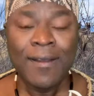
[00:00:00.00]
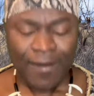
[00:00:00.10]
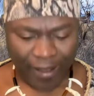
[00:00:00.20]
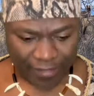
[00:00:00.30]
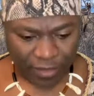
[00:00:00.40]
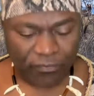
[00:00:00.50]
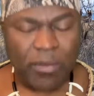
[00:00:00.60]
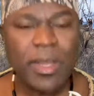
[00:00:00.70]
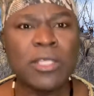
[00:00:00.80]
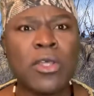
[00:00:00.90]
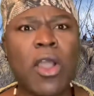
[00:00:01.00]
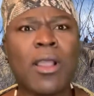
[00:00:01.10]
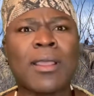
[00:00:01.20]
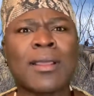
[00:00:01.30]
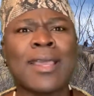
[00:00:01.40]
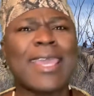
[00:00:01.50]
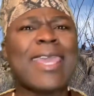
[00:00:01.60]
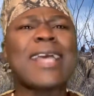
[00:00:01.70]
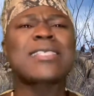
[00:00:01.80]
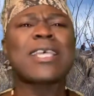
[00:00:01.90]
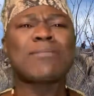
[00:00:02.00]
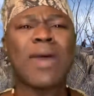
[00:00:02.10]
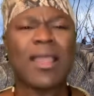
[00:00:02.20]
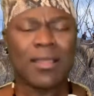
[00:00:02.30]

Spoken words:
And the female dog, he answered back,